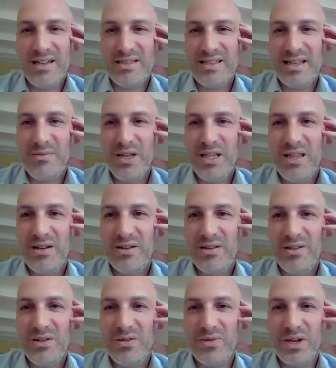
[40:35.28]
send me
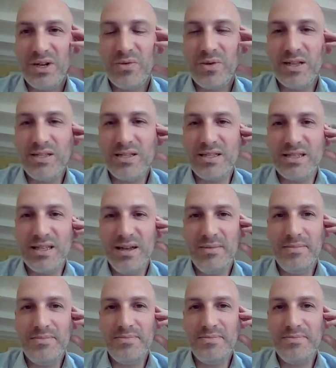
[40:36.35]
your request.
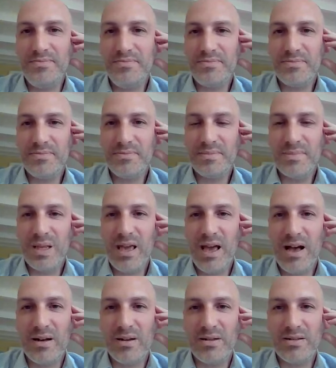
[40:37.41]
On
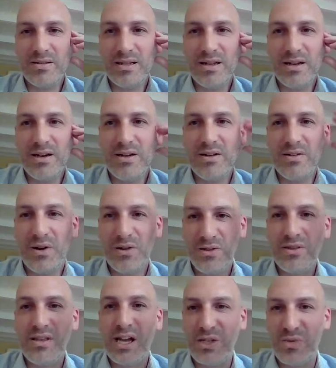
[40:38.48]

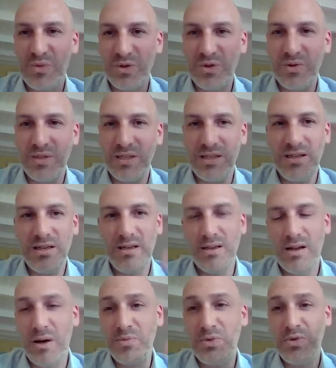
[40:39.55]
the dashboard, you
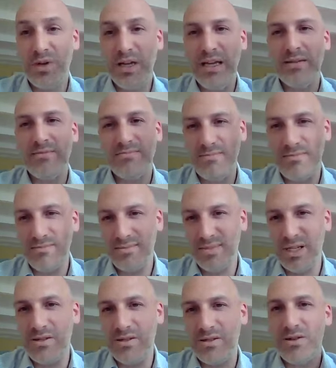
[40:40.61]
see up to
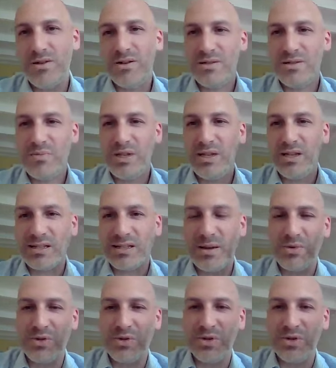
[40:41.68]
this year, it's a bit
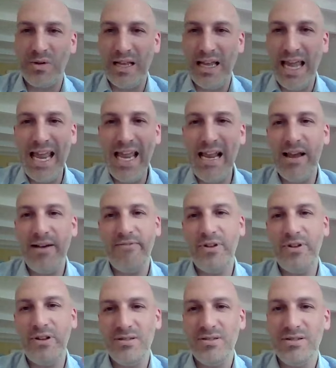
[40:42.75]
exceptional,
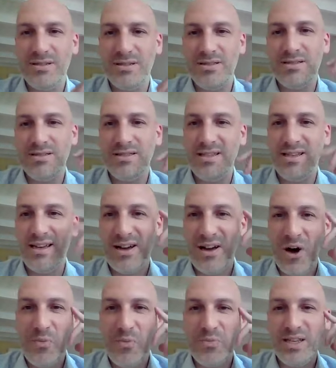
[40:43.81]
11
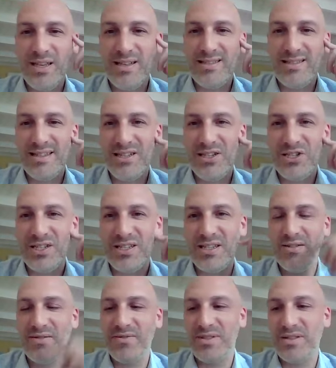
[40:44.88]
opt-ins
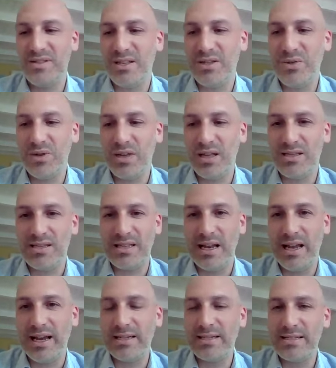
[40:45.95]
initiatives that you can
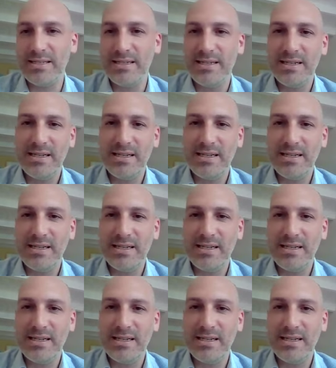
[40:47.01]
select.